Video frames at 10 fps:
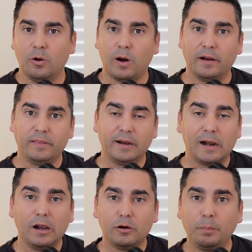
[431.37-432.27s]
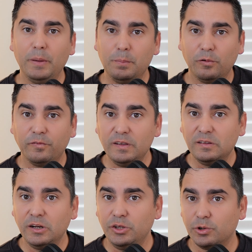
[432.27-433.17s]
Are there a lot of people
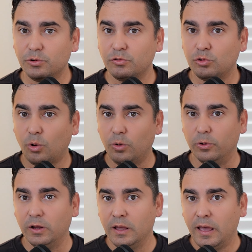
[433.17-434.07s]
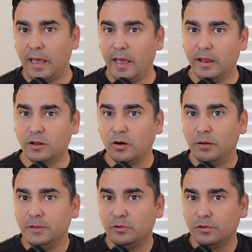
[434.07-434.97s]
visiting your store and
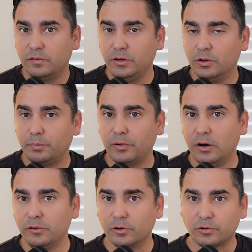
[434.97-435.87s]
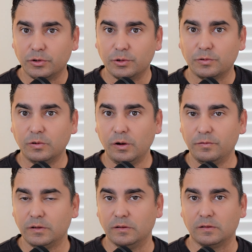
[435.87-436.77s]
coming to see your products or your
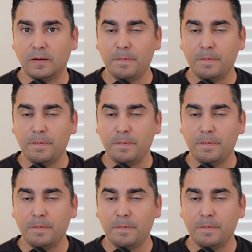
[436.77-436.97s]
services?